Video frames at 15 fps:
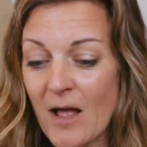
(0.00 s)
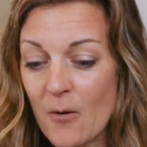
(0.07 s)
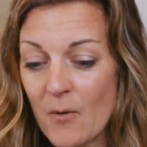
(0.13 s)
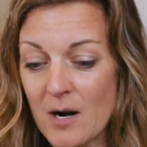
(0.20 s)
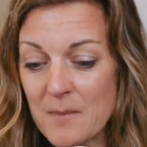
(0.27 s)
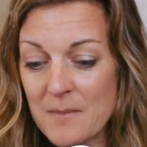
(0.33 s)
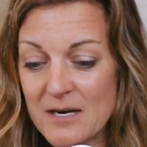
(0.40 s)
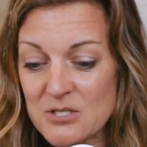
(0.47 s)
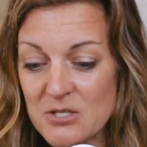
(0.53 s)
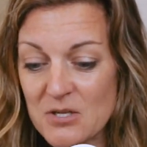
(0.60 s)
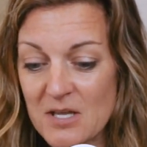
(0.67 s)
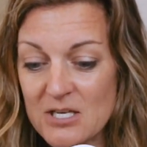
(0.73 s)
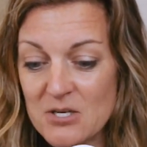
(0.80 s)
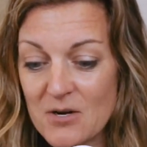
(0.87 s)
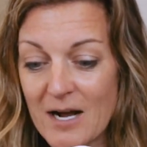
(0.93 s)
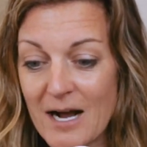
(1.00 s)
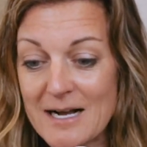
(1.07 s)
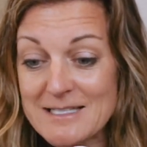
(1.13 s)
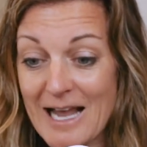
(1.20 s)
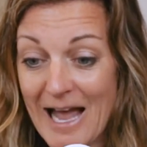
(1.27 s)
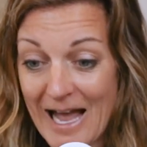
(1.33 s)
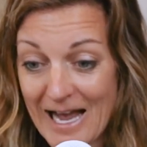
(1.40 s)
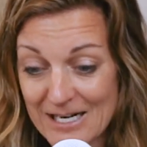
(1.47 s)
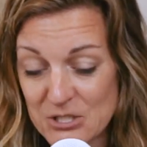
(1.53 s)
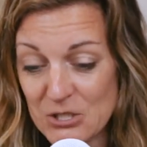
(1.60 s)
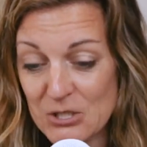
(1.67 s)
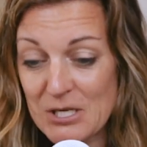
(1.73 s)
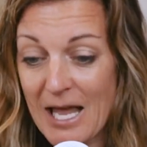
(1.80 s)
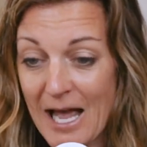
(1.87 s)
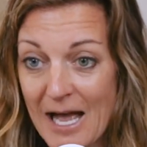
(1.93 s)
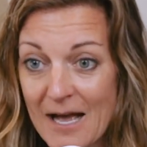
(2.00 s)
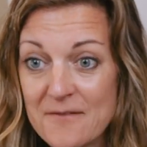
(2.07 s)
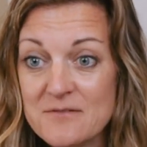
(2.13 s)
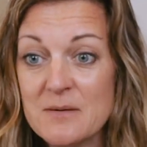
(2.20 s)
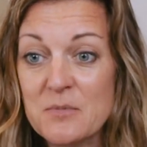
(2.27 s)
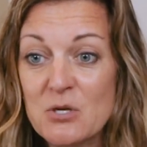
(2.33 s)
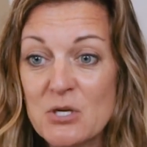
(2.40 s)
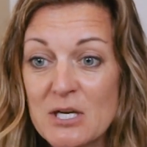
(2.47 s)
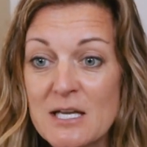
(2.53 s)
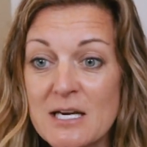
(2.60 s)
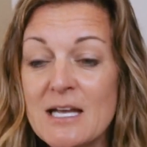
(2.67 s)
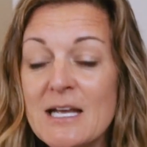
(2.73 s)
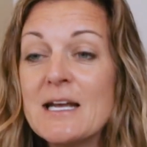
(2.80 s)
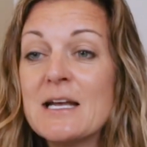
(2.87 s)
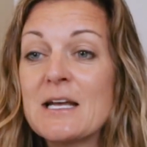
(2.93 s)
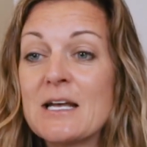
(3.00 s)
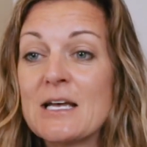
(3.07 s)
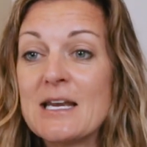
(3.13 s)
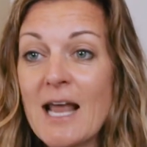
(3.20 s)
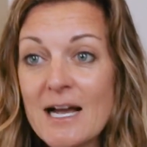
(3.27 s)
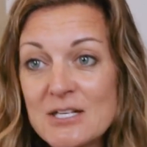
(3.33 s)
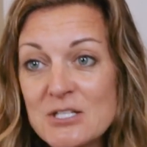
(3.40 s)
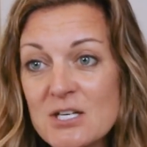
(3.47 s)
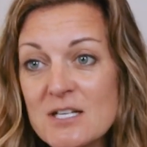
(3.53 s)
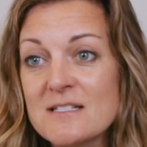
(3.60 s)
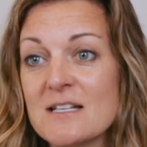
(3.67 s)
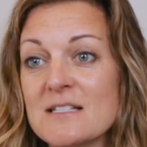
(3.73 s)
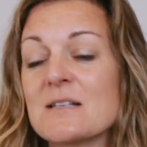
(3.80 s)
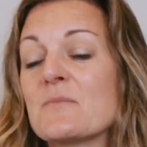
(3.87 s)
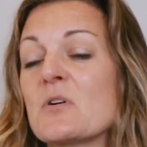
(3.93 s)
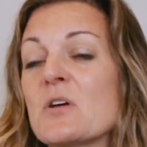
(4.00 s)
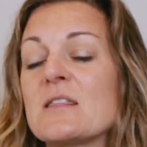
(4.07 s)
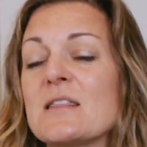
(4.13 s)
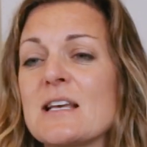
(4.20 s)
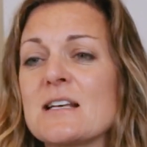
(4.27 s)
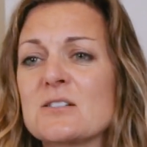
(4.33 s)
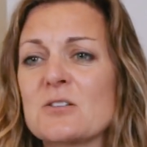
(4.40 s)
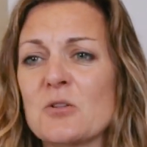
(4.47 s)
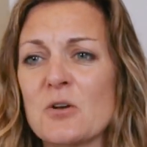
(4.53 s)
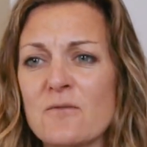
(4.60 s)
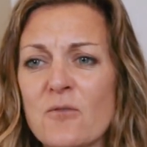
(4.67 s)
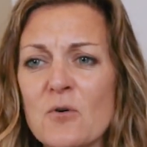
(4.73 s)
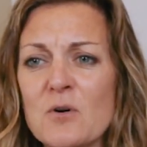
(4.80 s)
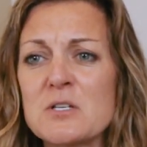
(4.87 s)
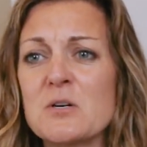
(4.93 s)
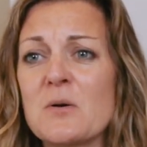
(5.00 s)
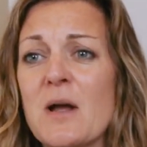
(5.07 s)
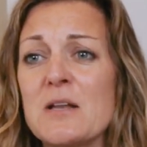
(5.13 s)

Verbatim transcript: I want to make sure that you guys actually have some good connections and some good things to look forward to.